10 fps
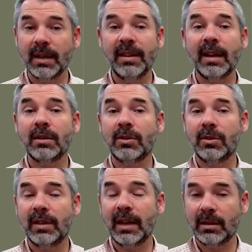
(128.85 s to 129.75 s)
And
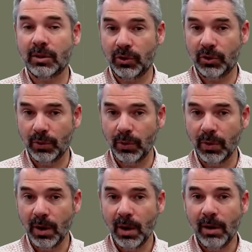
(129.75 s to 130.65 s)
that's
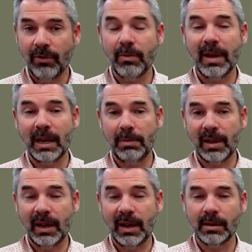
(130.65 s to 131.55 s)
true for many
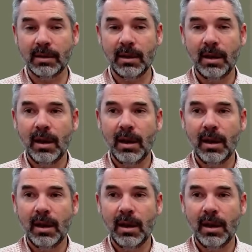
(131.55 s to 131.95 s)
plants.